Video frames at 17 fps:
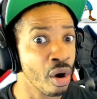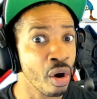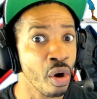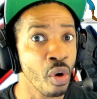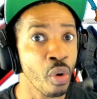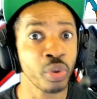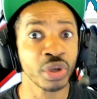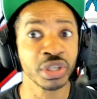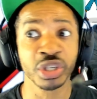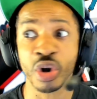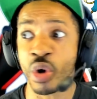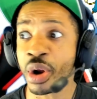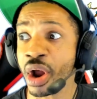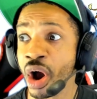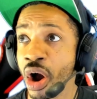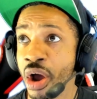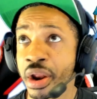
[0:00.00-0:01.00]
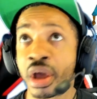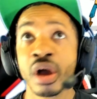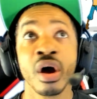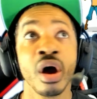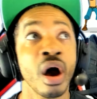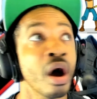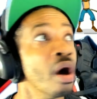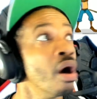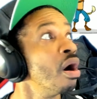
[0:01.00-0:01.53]
What's going on?
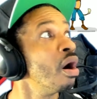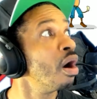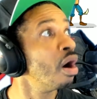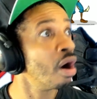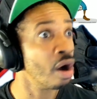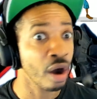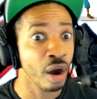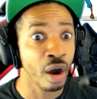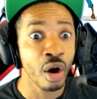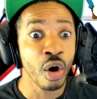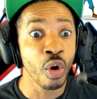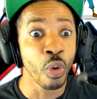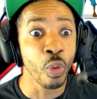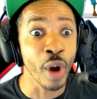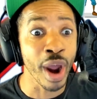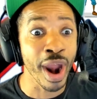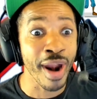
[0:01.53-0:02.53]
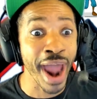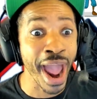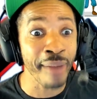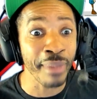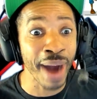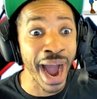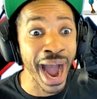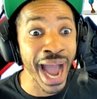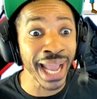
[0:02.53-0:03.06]
Where am
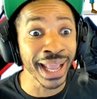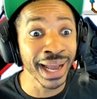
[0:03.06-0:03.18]
I?